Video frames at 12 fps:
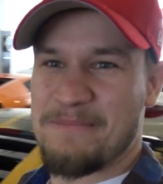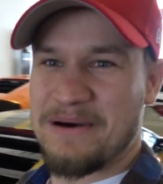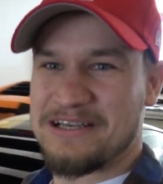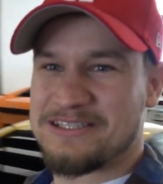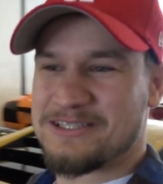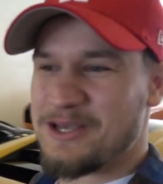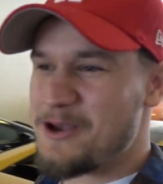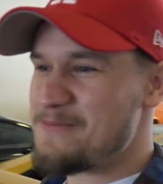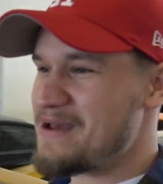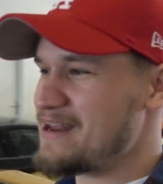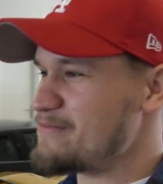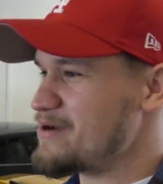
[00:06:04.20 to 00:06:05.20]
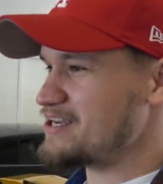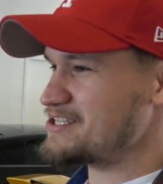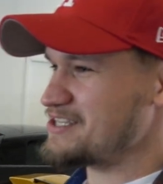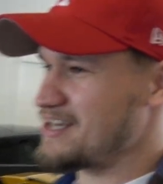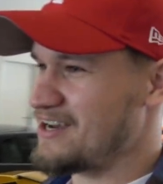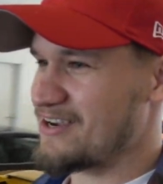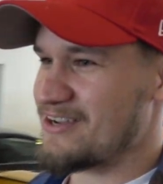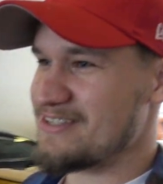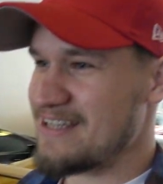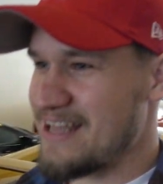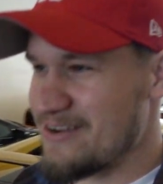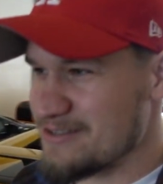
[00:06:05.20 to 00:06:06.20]
by so many Murcielagos,
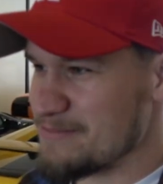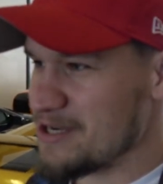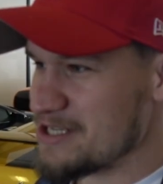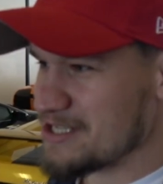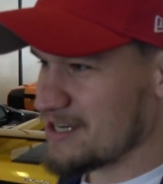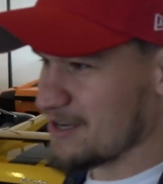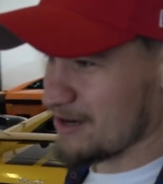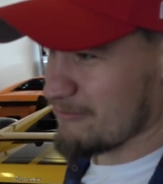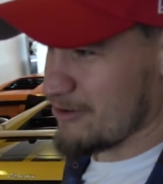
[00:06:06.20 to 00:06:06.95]
and there is a Murcielago